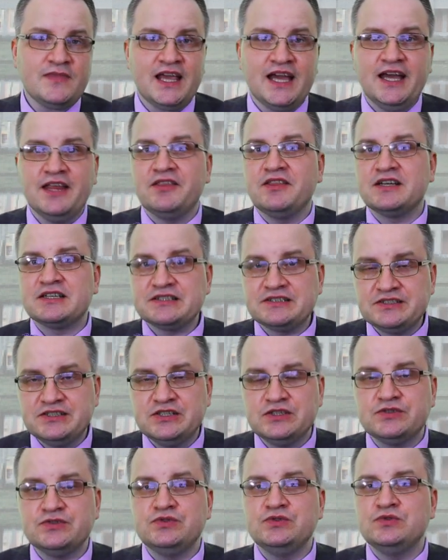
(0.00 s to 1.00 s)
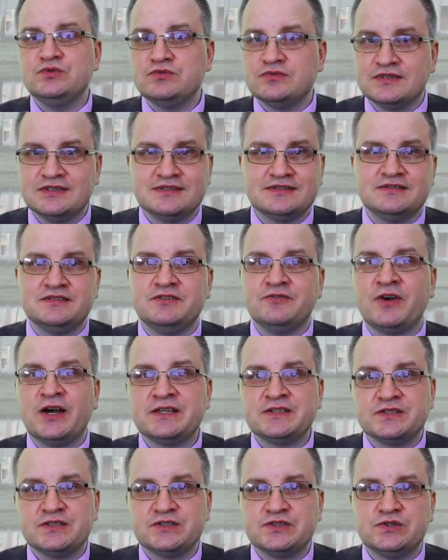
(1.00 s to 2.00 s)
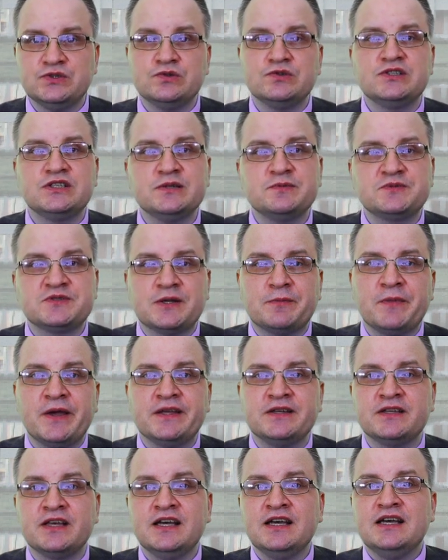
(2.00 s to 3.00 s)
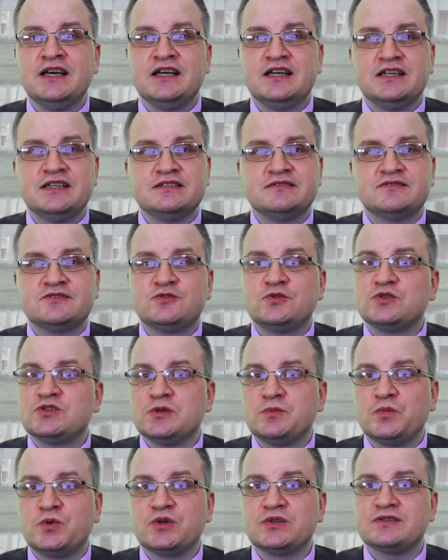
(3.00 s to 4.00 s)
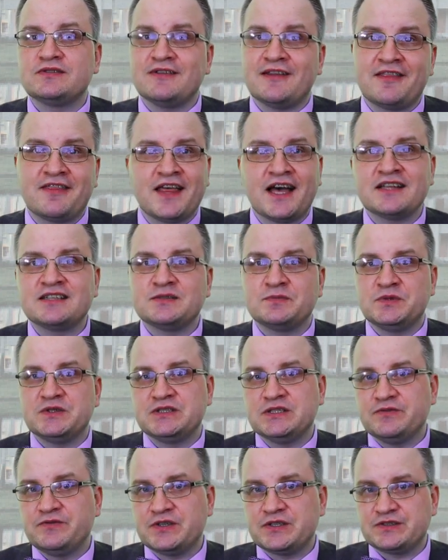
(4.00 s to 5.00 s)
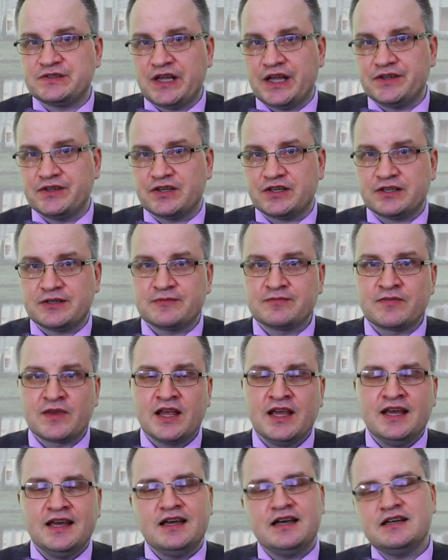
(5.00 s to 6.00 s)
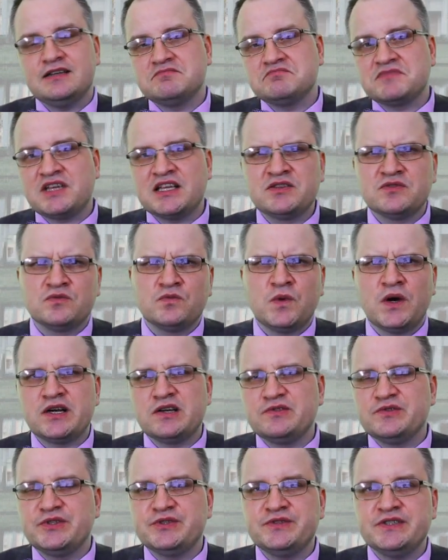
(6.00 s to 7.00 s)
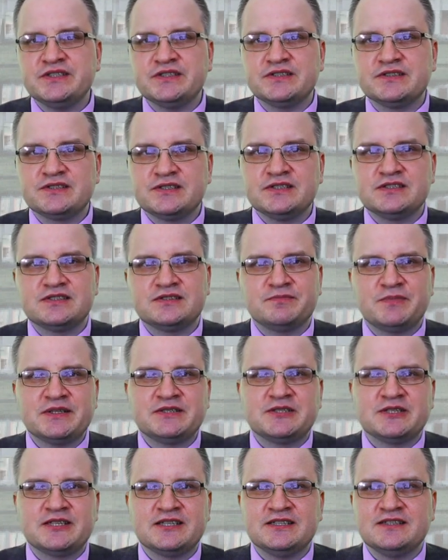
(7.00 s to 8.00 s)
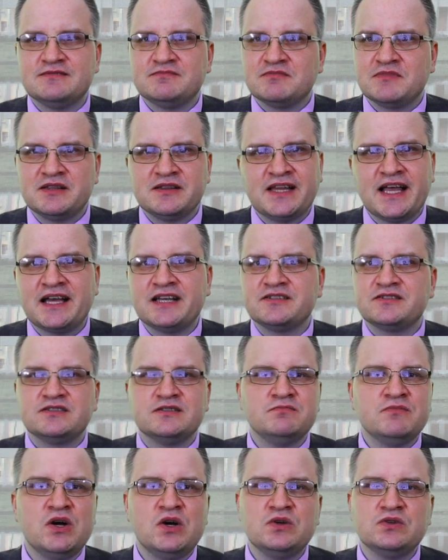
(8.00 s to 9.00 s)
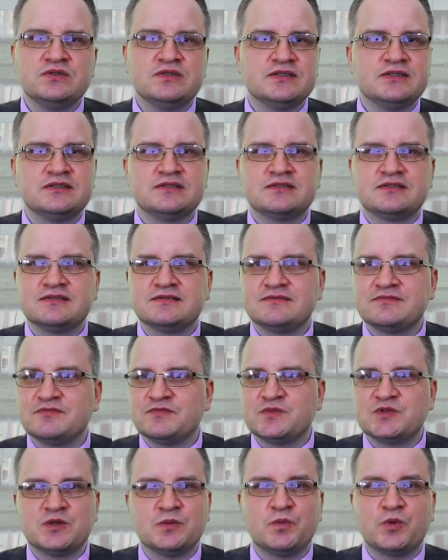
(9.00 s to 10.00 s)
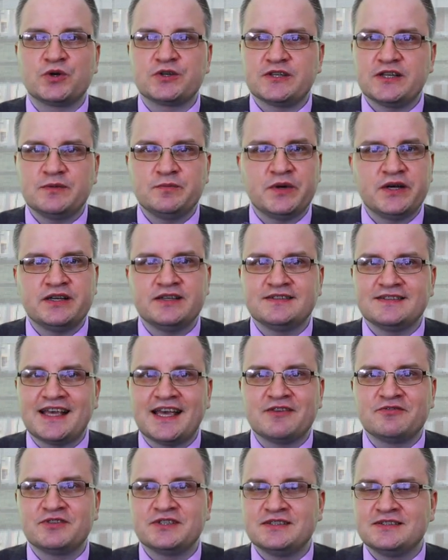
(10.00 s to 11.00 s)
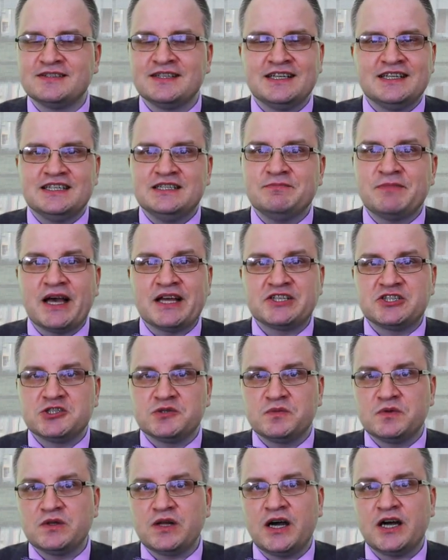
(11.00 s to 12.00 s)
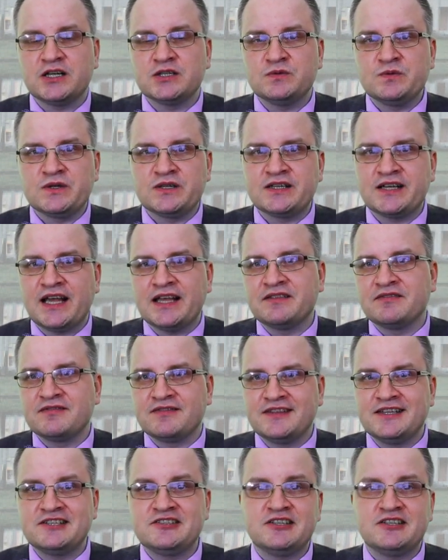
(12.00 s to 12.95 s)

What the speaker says: and there are still new devices, new chips are made to support that specific standard. And one of the reasons is basically legacy mode. It's supported by every imaginable hardware, and the